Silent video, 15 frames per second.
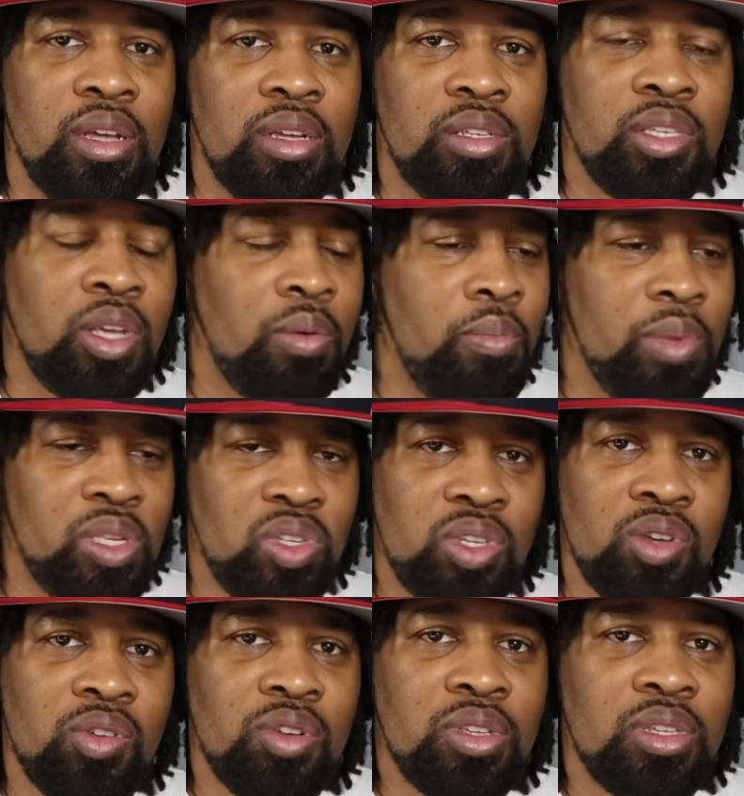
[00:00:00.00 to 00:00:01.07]
Something as
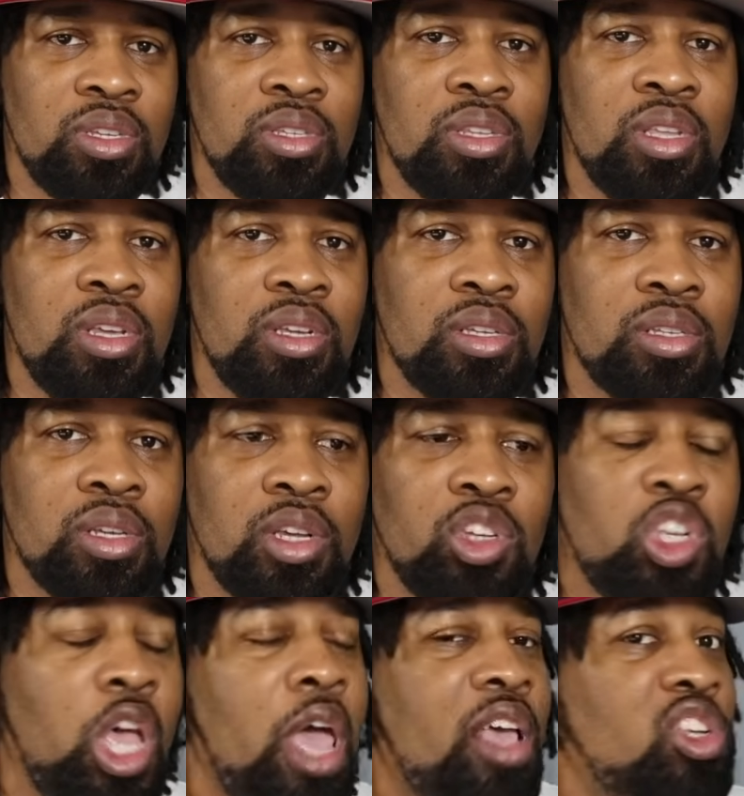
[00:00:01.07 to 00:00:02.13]
serious as this,
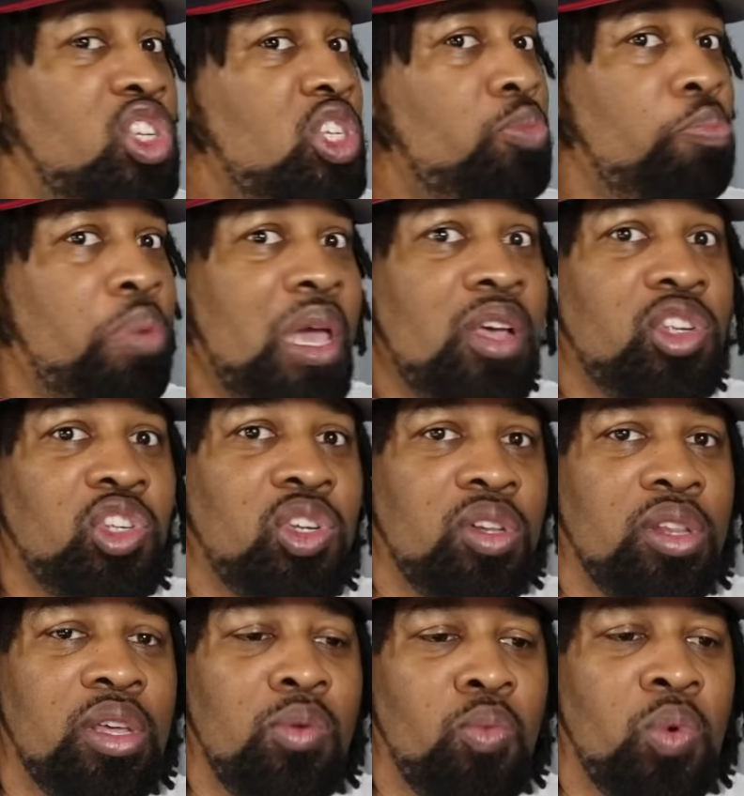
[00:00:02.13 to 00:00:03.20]

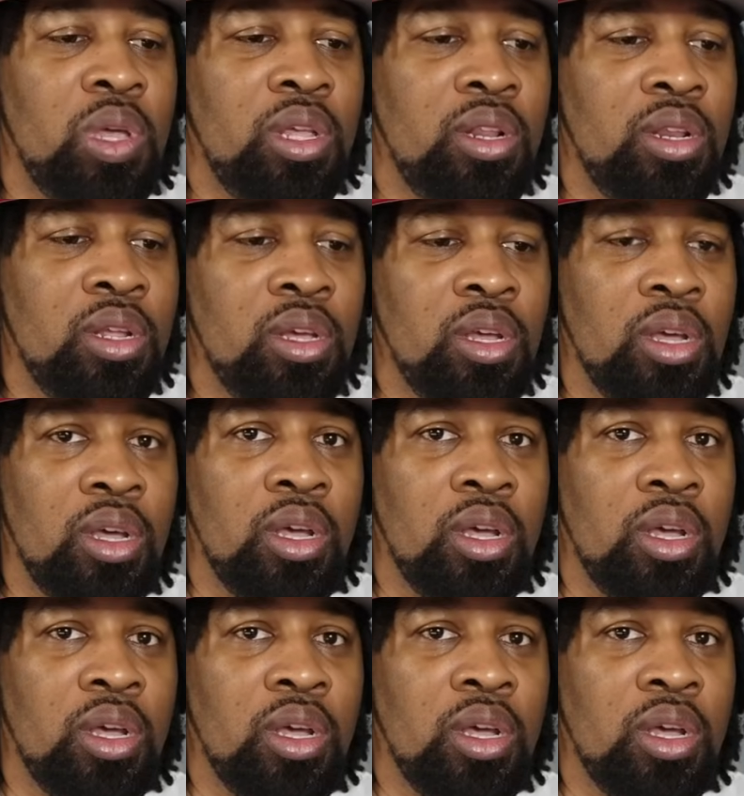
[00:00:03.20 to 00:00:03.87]
especially when